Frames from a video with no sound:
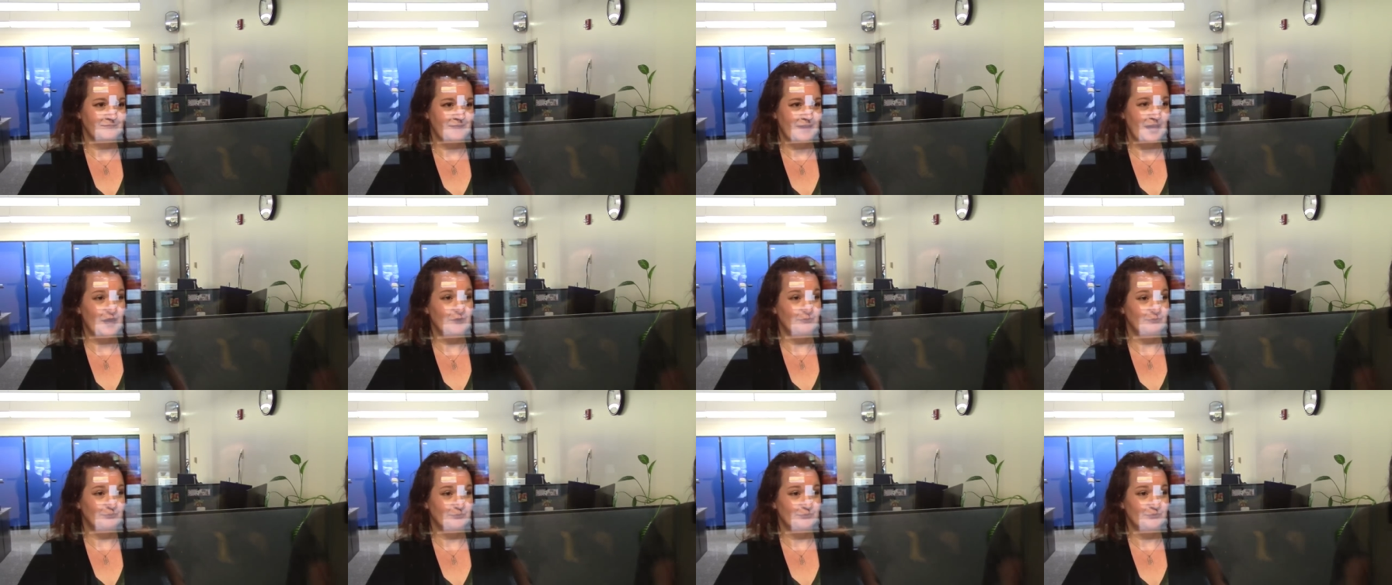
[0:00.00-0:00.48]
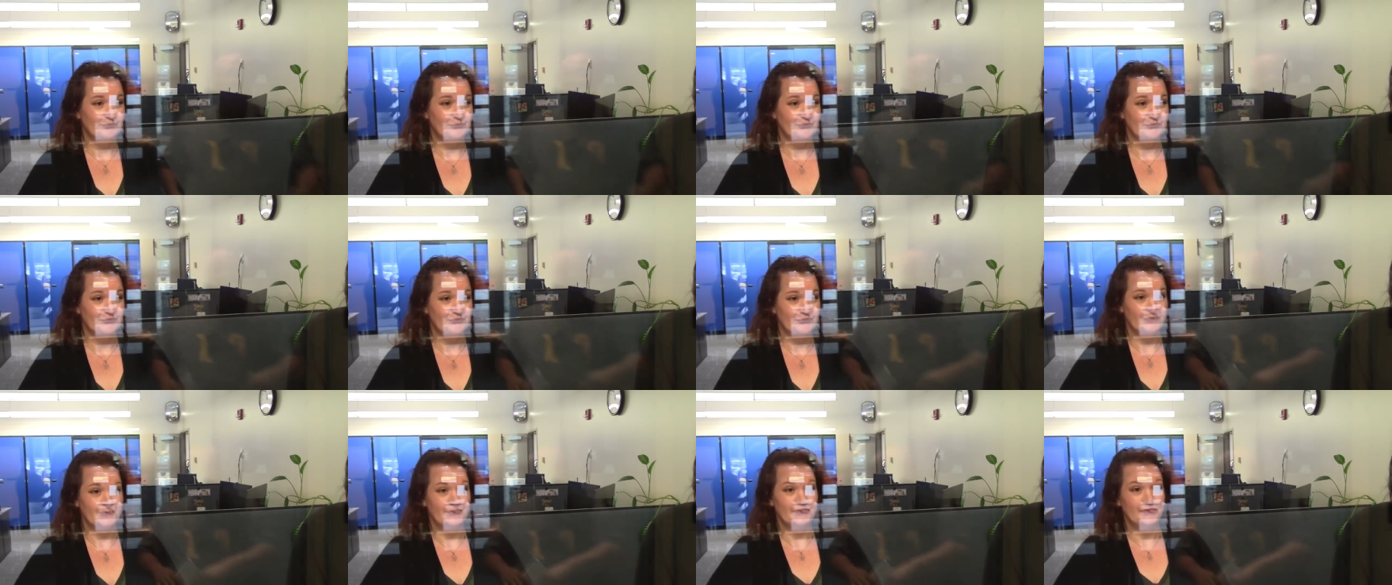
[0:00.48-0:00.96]
Okay. All right,
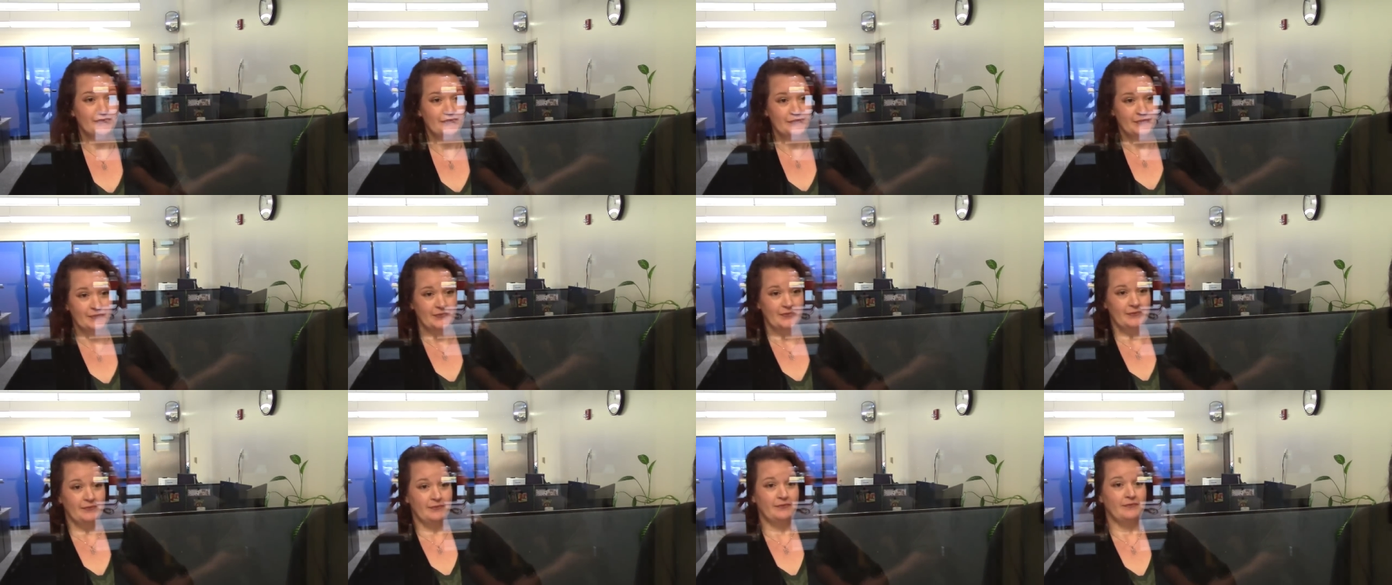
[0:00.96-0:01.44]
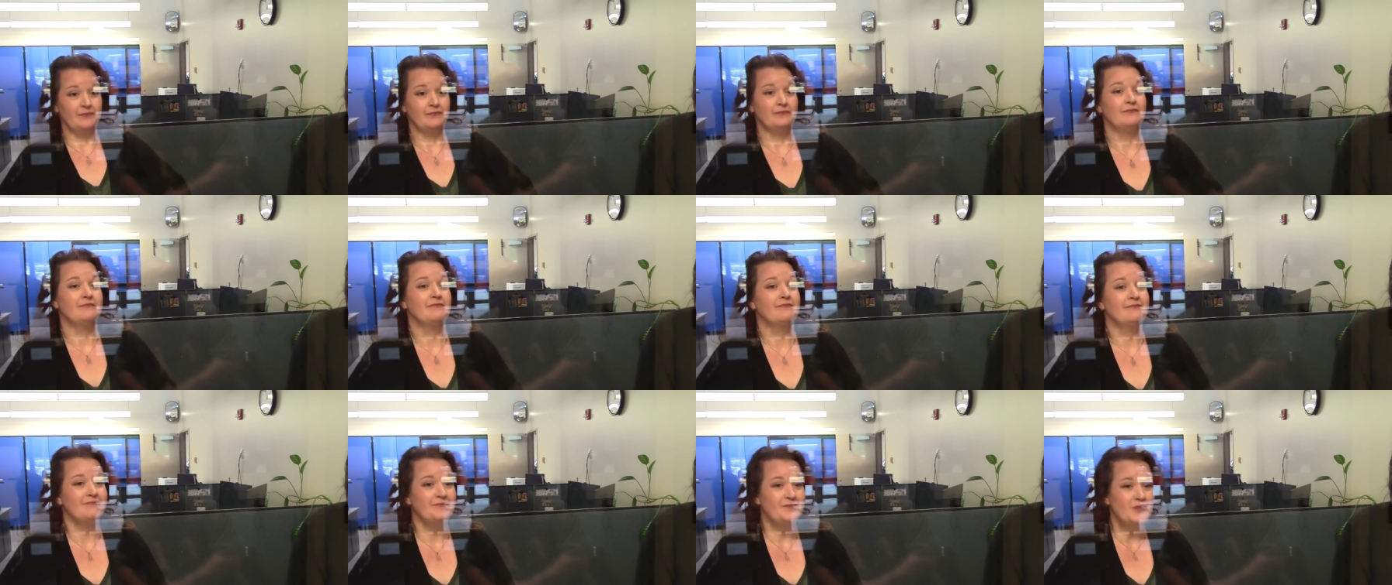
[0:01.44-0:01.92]
and what was your name?
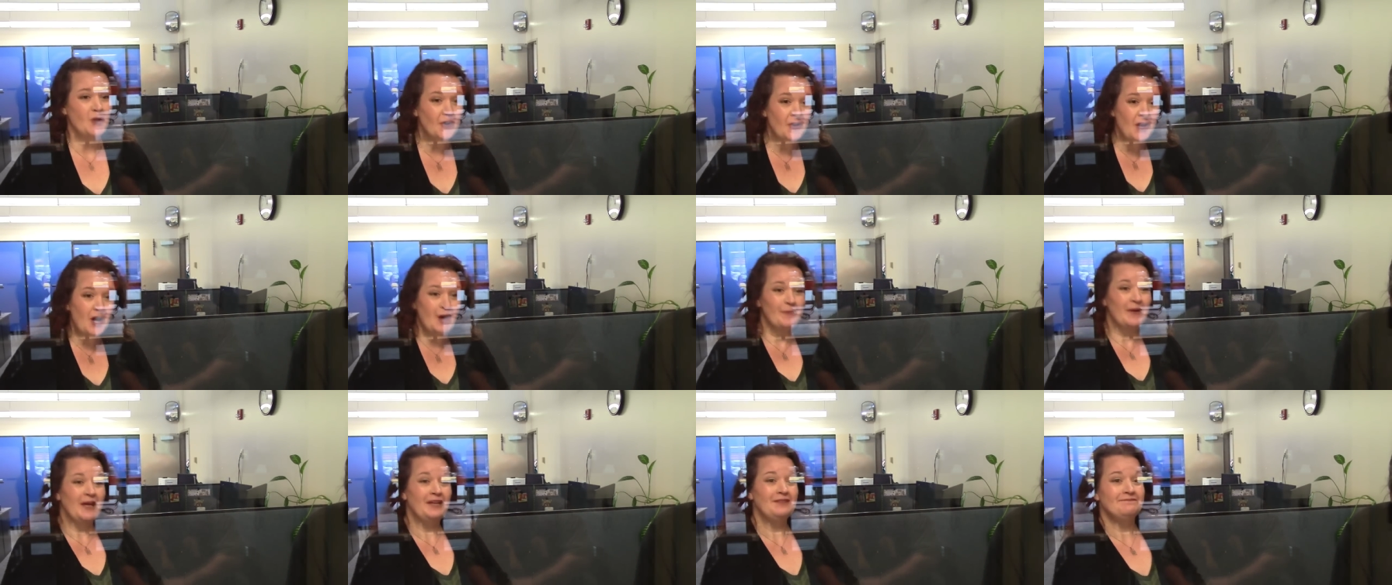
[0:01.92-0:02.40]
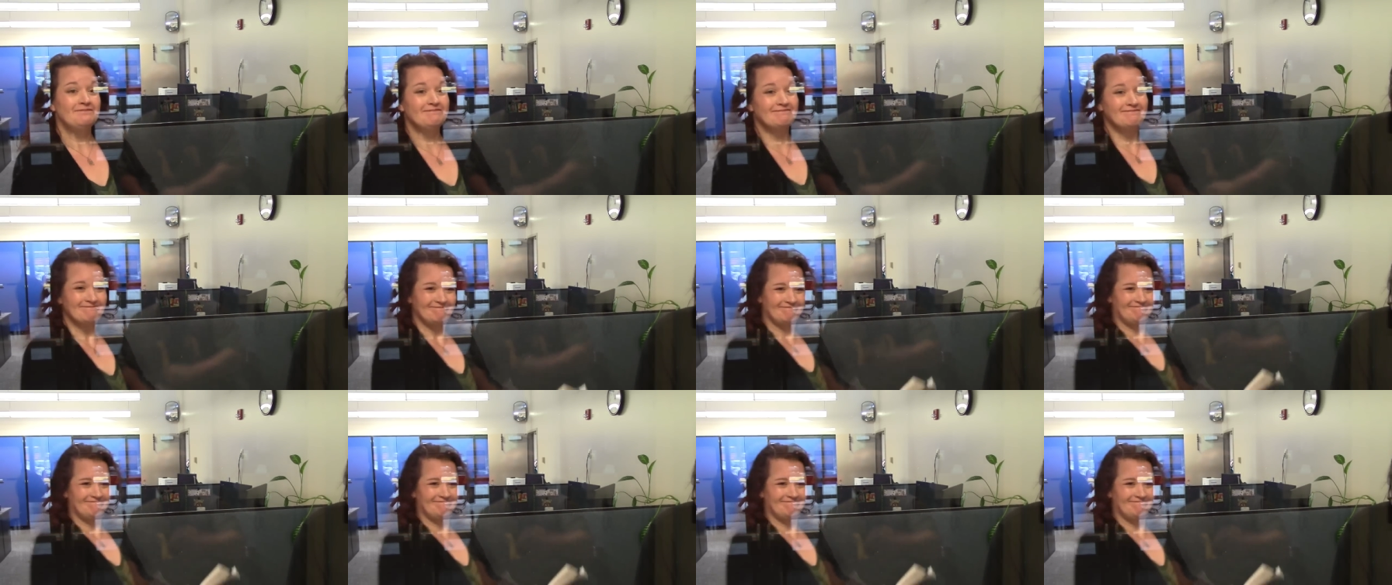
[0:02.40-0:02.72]
No comment.